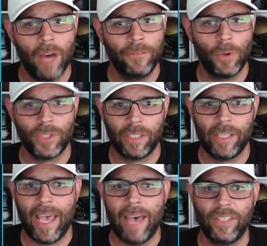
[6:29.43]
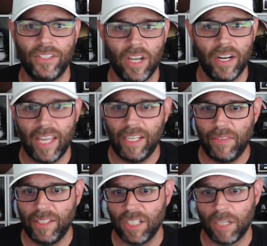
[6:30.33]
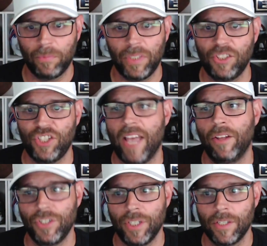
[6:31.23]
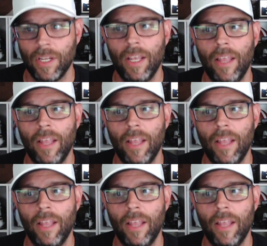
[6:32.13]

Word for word: Unfortunately, I haven't done anything to complete challenges.